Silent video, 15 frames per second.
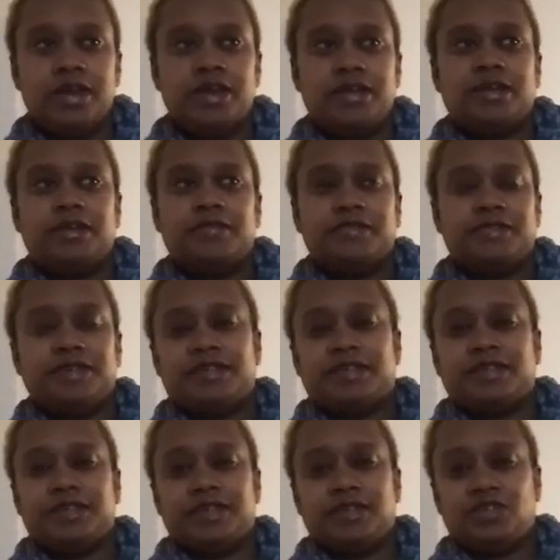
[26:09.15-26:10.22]
They don't think
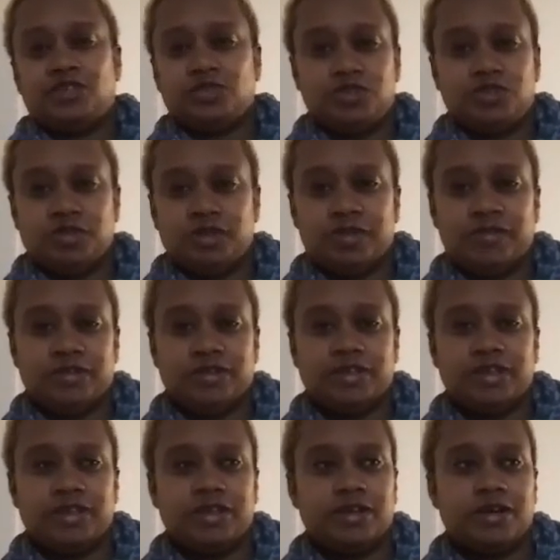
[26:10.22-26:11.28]
they should do
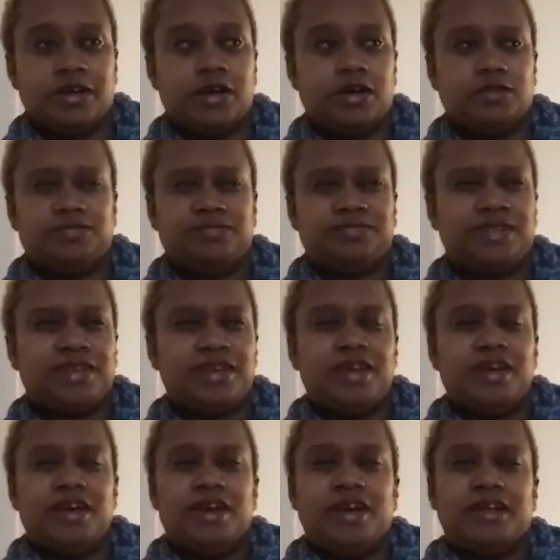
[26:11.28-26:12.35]
everything.
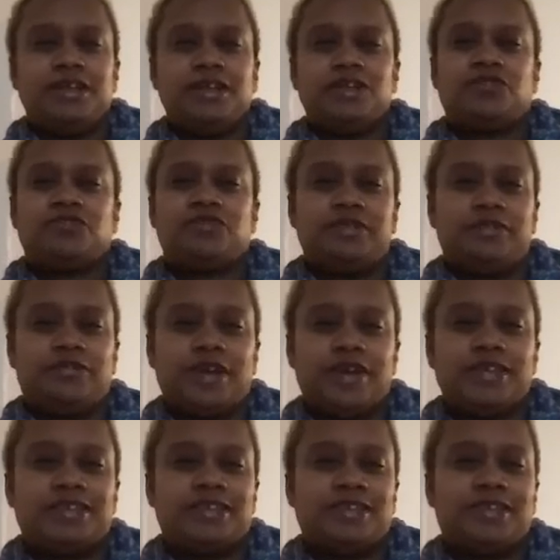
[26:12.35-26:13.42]
I think that's great
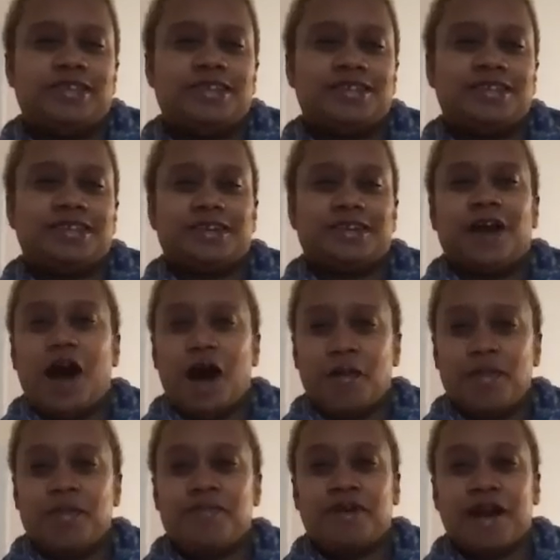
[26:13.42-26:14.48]
advice. And I think that's like a
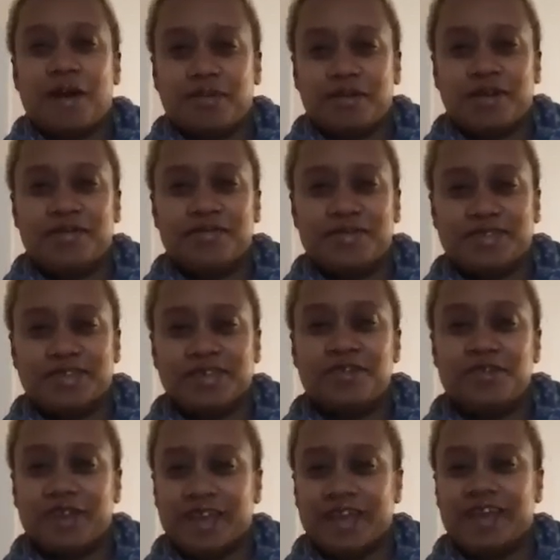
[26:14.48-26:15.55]
common problem. It's like,
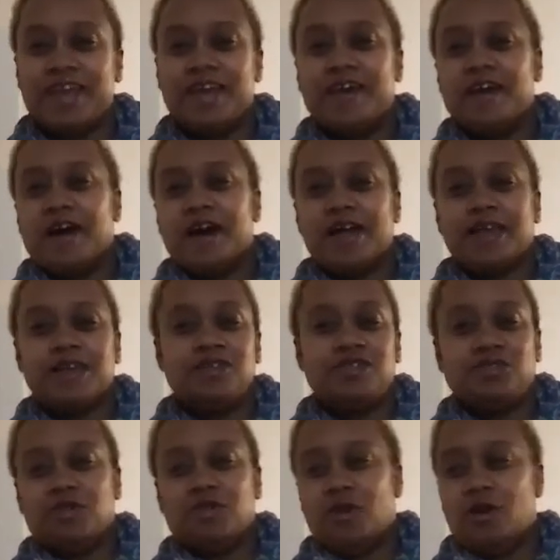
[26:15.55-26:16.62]
okay, I can
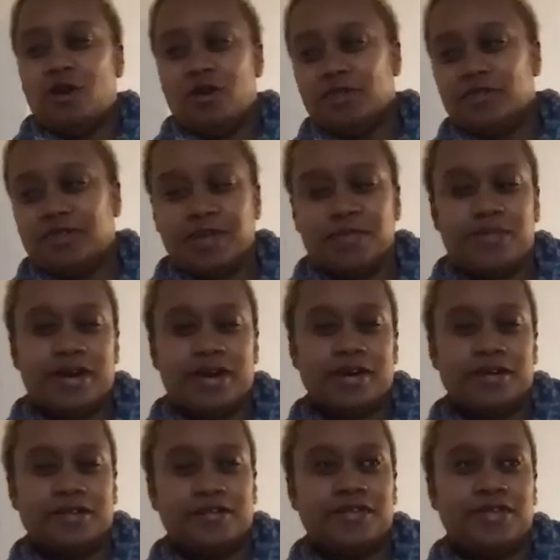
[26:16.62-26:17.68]
do all of the
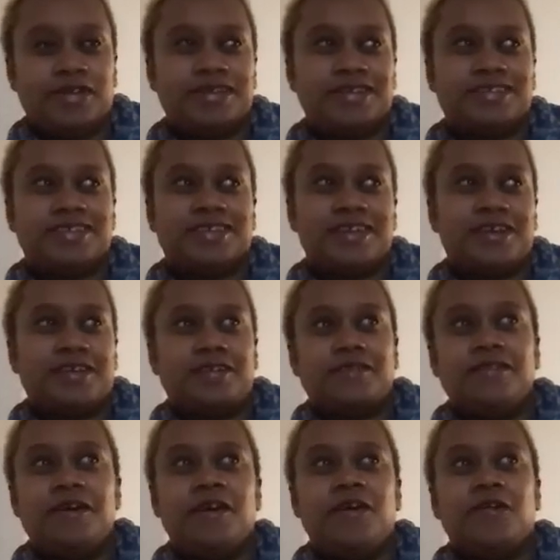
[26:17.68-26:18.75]
above. And it's like,
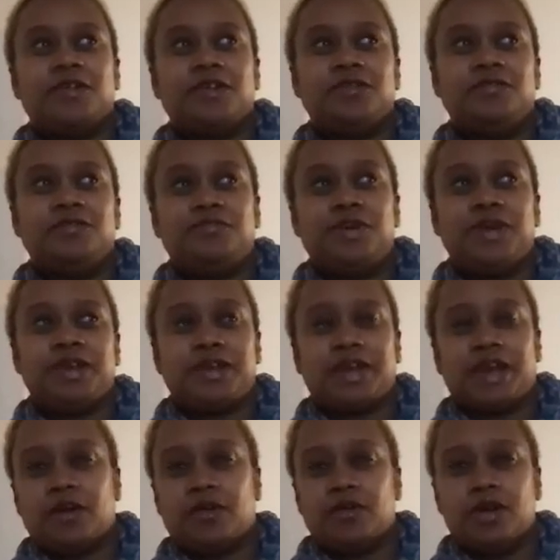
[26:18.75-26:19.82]
no, you pick
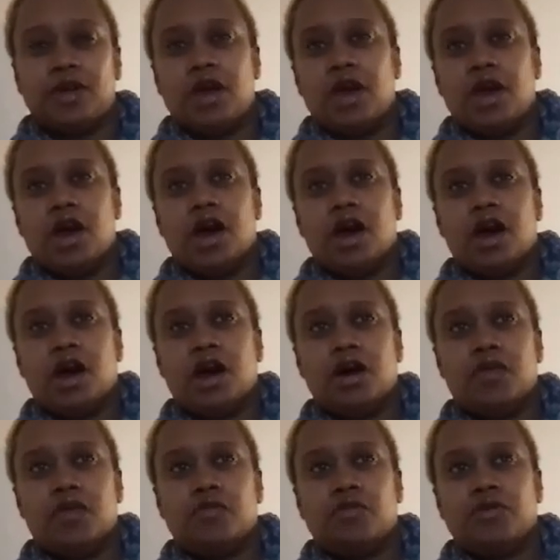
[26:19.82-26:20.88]
out
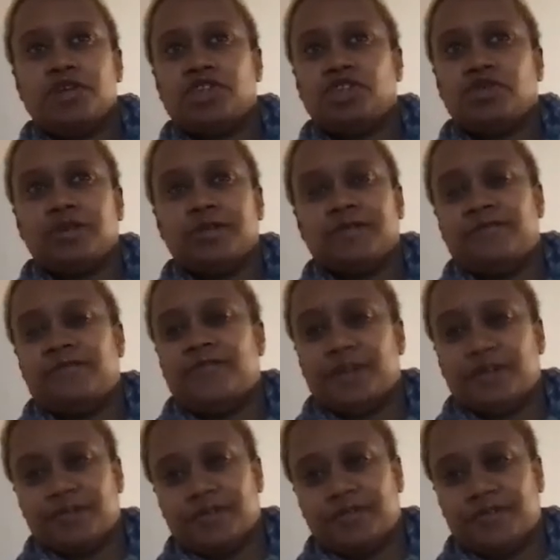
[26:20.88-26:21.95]
what is your
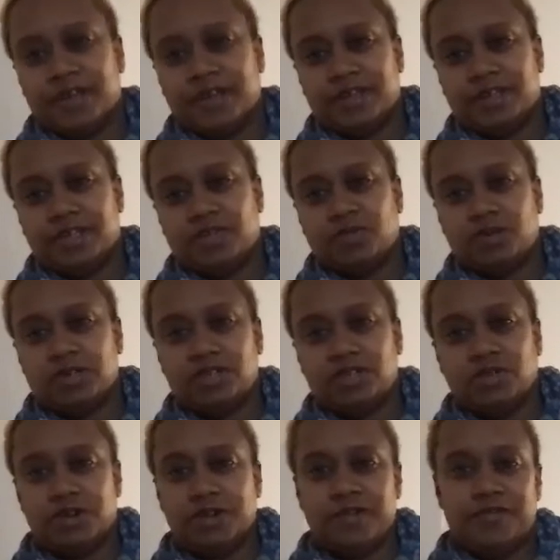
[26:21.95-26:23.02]
unfair advantage? What is
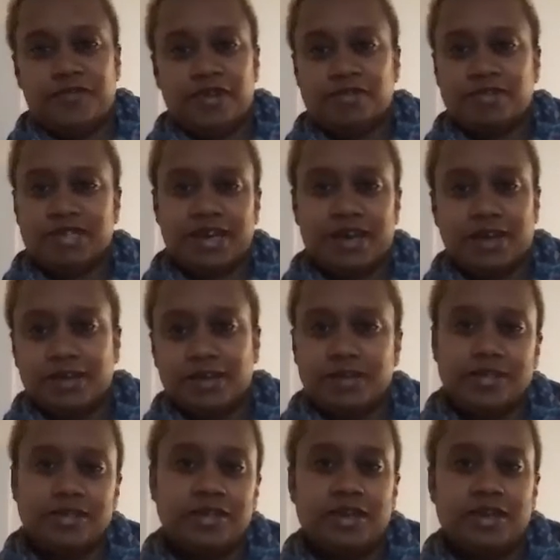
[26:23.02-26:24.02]
your unfair talent?